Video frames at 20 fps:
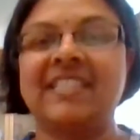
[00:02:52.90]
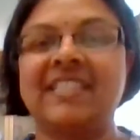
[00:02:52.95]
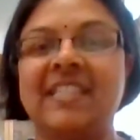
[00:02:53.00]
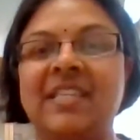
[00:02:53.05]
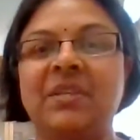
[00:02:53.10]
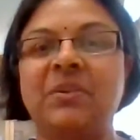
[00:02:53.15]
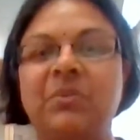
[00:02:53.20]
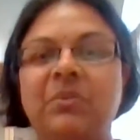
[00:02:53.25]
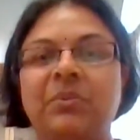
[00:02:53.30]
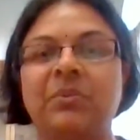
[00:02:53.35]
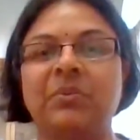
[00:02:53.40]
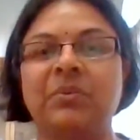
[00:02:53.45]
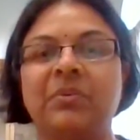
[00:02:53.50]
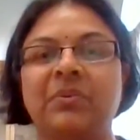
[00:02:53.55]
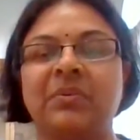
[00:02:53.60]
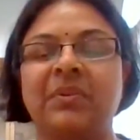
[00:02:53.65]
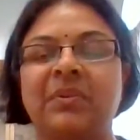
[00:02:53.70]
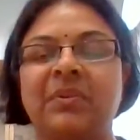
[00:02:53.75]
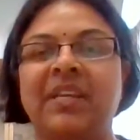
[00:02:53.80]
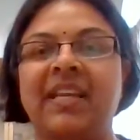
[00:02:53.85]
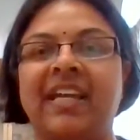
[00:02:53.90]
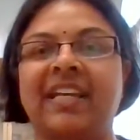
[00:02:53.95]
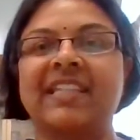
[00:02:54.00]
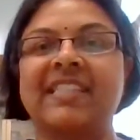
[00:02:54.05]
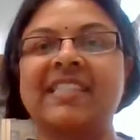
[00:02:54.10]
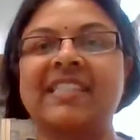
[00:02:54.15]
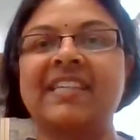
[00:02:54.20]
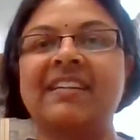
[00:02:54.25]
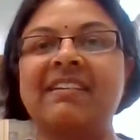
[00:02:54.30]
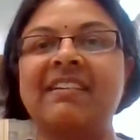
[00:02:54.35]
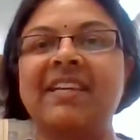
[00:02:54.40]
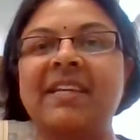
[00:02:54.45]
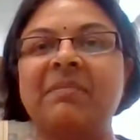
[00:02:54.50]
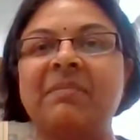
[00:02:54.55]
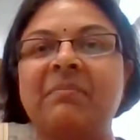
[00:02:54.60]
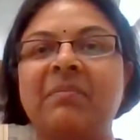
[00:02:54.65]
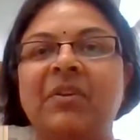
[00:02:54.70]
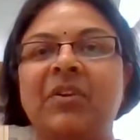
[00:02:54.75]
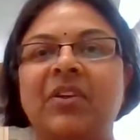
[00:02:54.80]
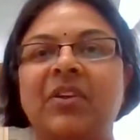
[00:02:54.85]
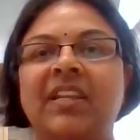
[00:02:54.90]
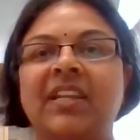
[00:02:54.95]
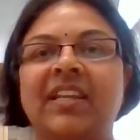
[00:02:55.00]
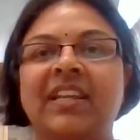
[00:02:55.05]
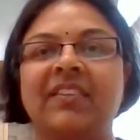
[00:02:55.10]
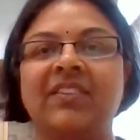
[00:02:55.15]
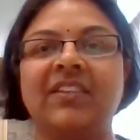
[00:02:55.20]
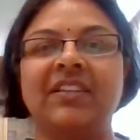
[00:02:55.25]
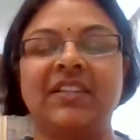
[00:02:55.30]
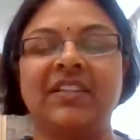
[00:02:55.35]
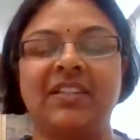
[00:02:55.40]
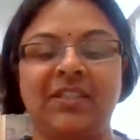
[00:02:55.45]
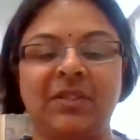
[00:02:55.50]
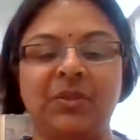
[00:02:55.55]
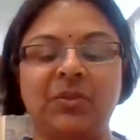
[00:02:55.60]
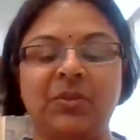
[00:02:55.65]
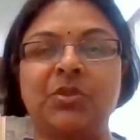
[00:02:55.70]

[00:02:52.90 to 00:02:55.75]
see you next time on another new